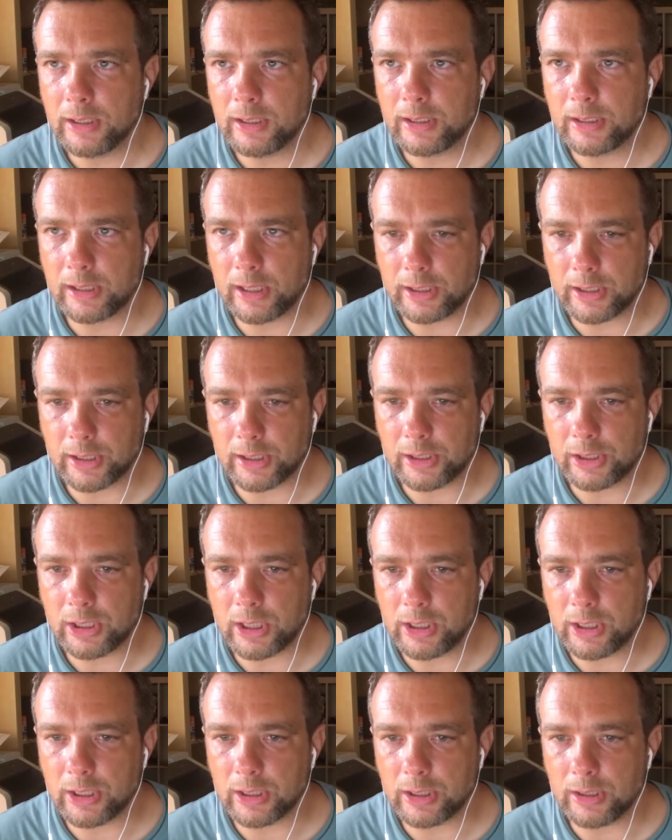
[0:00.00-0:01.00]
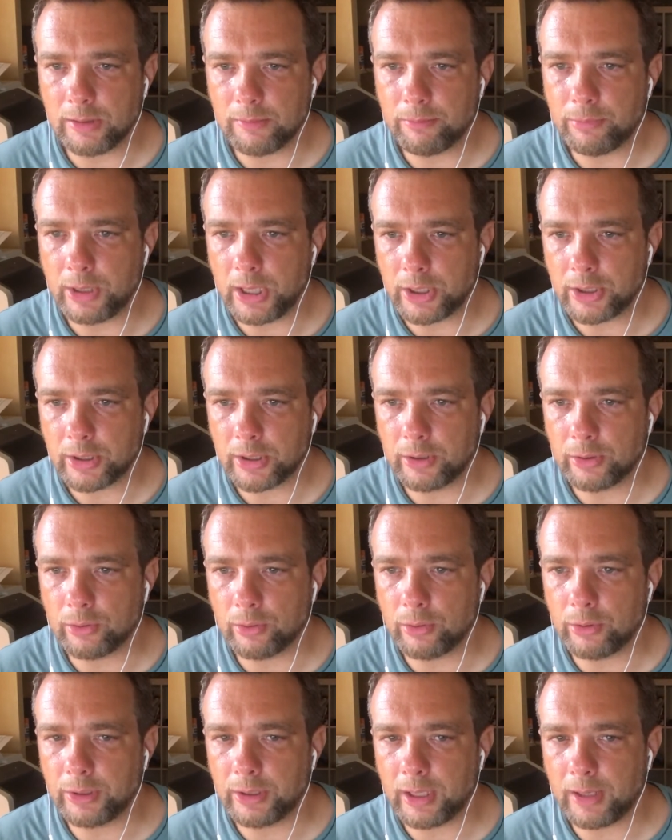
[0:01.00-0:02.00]
such as changes in pressure
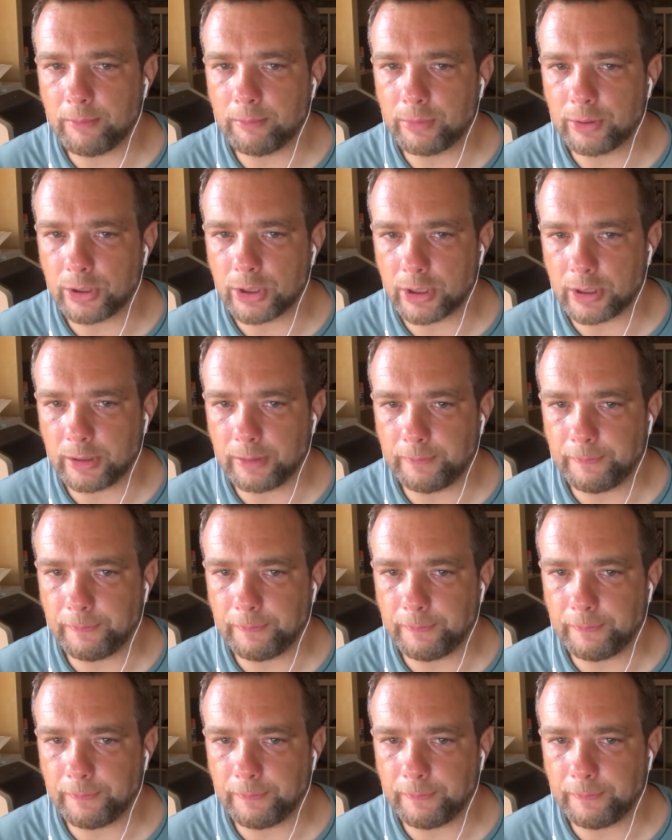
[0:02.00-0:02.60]
or temperature.